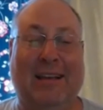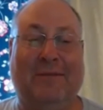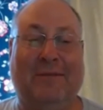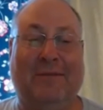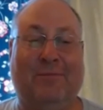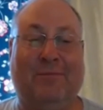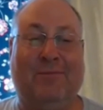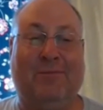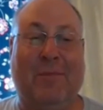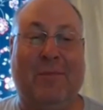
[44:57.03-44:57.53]

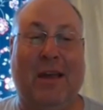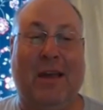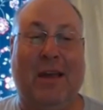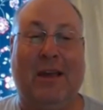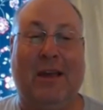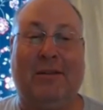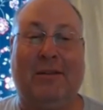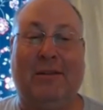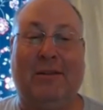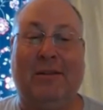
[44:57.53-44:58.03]
yeah.
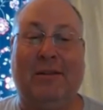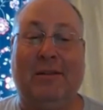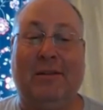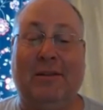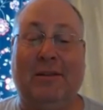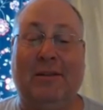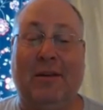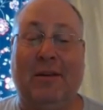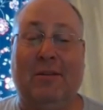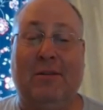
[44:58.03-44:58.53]
So
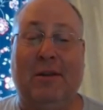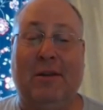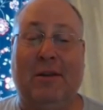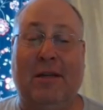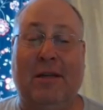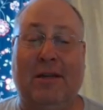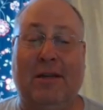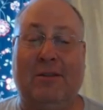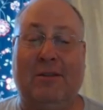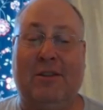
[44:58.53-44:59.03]
he's just
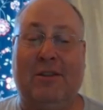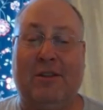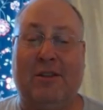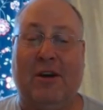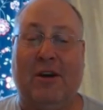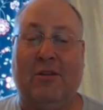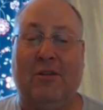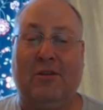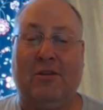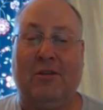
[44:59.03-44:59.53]
going through his
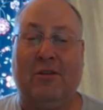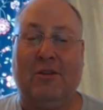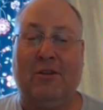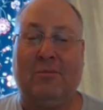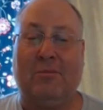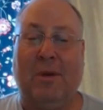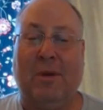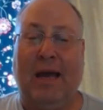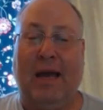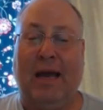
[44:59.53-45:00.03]

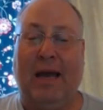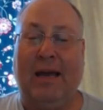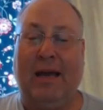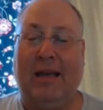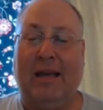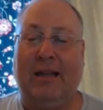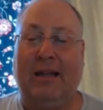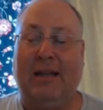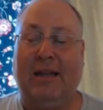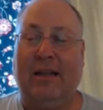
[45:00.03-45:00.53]
bag and
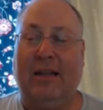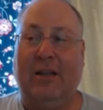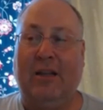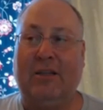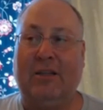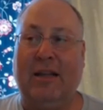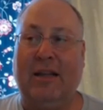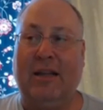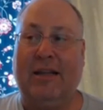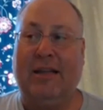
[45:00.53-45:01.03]
looks like he's
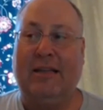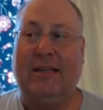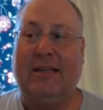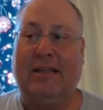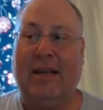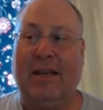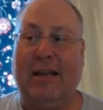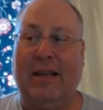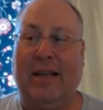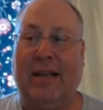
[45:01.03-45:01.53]
setting up
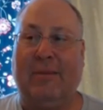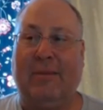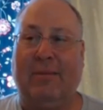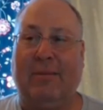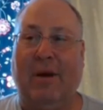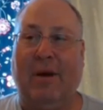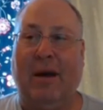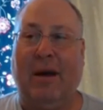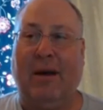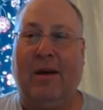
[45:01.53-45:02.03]
uh, for
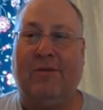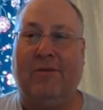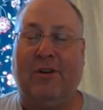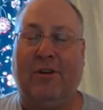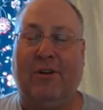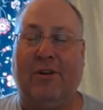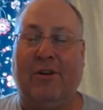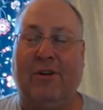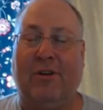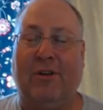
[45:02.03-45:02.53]
camping
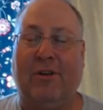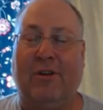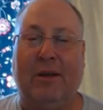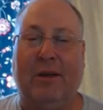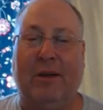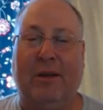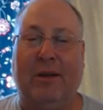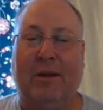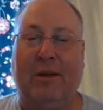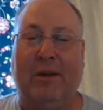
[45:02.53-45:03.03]
or something.